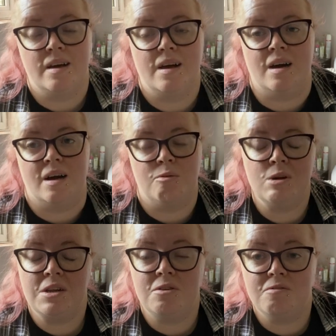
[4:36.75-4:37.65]

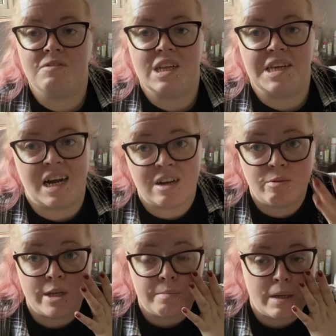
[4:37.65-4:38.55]
We're not really
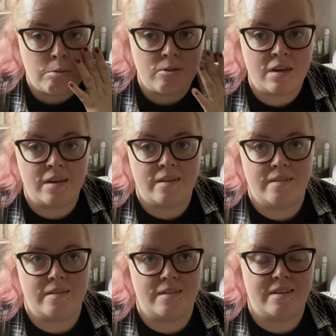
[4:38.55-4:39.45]
Halloween people in
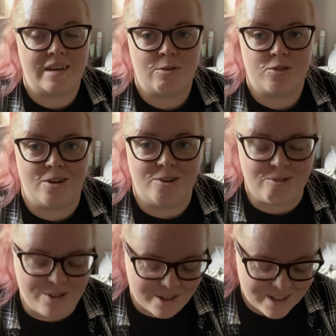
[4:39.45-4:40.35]
this
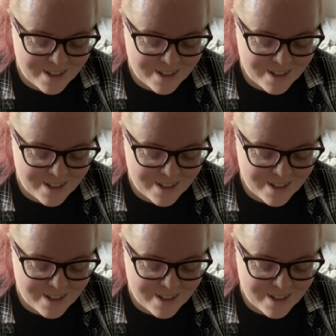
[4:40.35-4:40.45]
household,